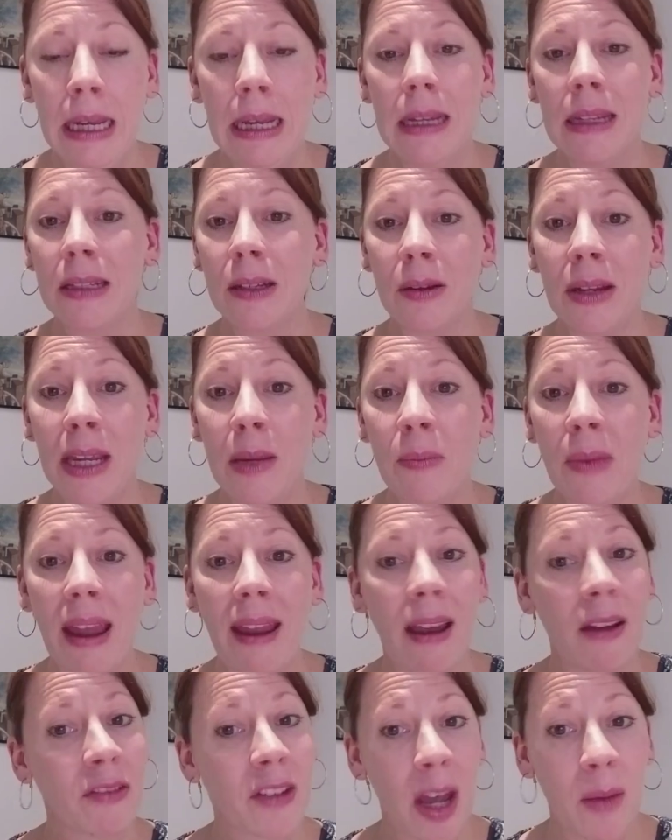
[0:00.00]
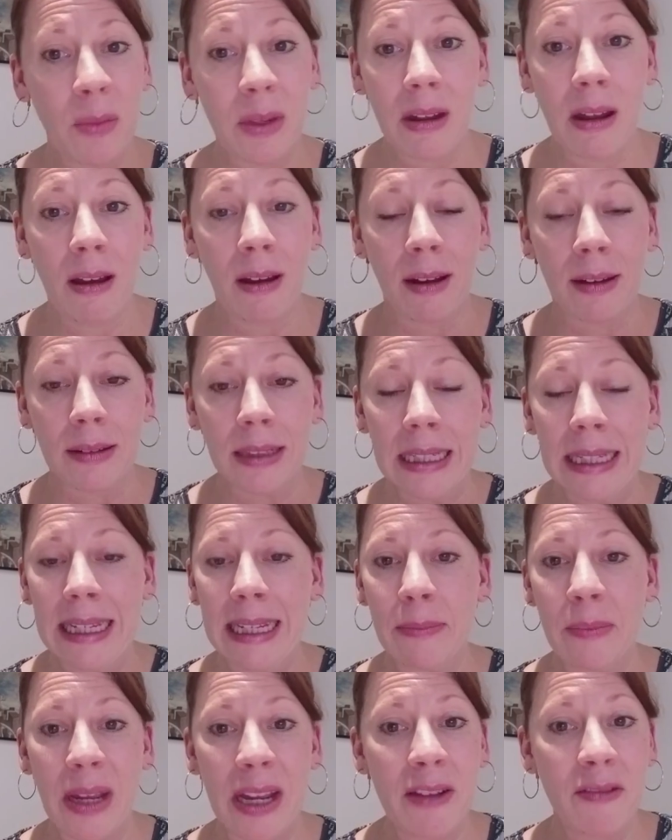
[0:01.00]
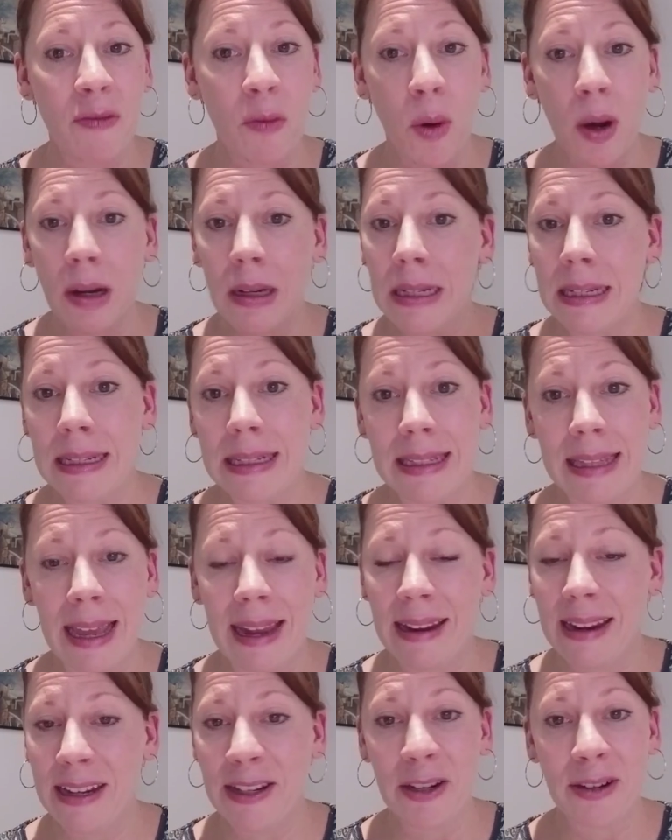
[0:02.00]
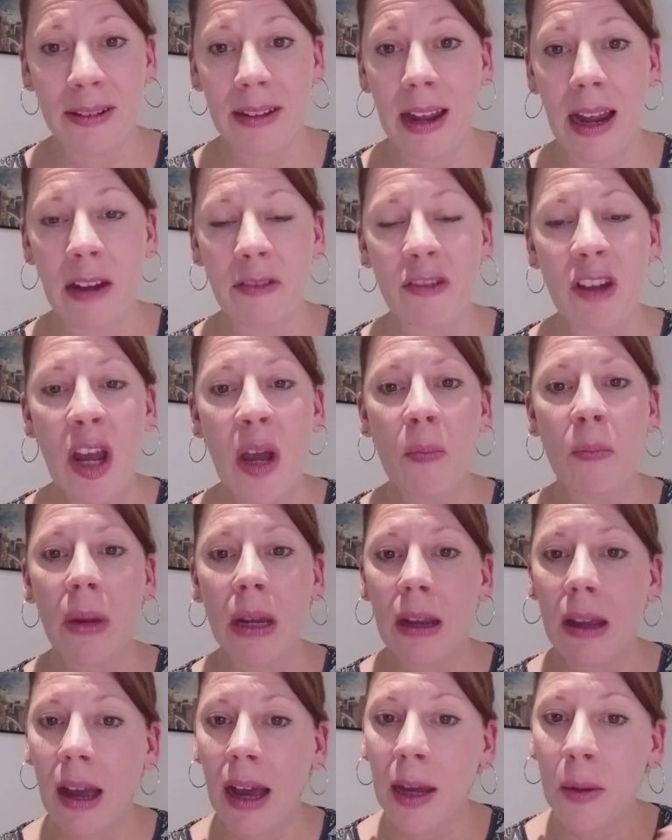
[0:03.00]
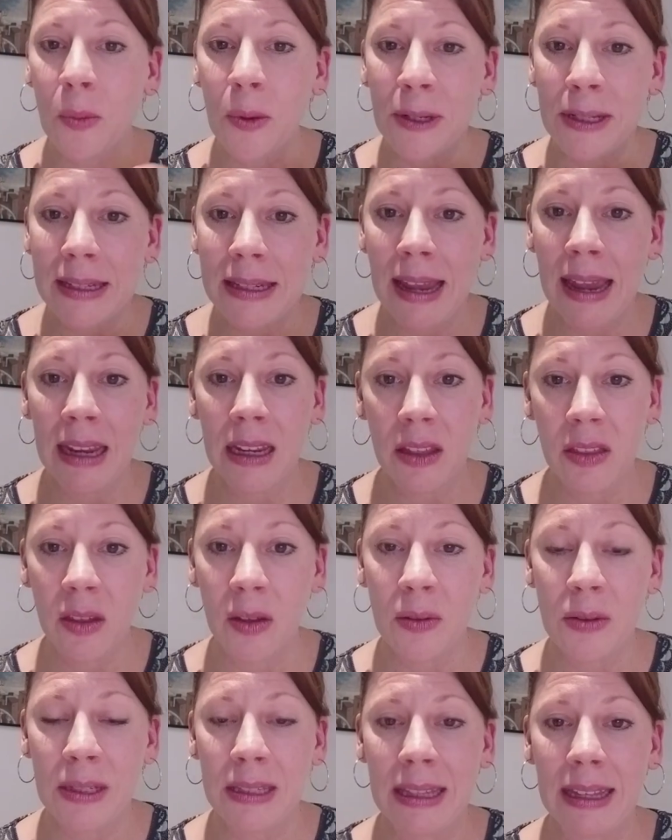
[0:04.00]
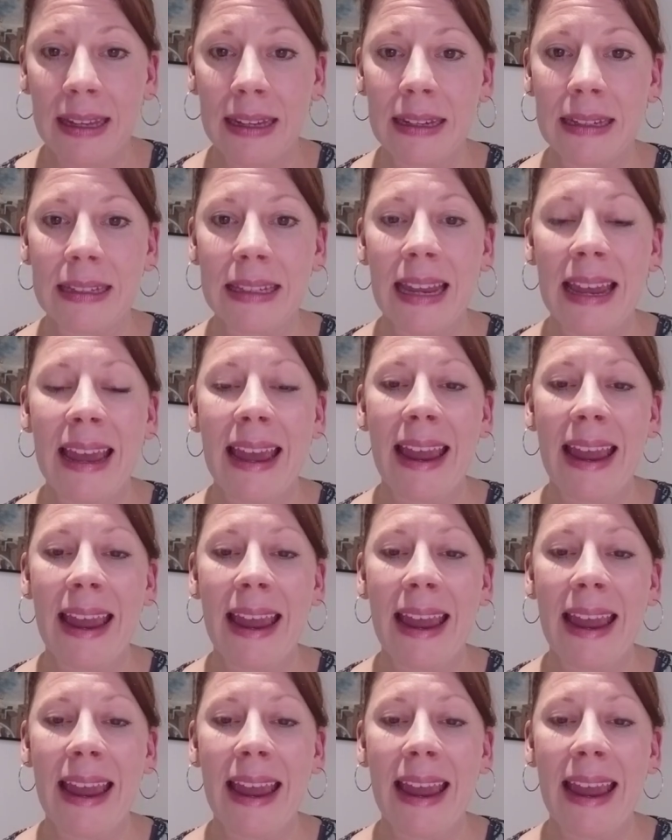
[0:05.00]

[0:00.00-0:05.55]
So he may have come along, may have worked his thing in your life, but God will take those things,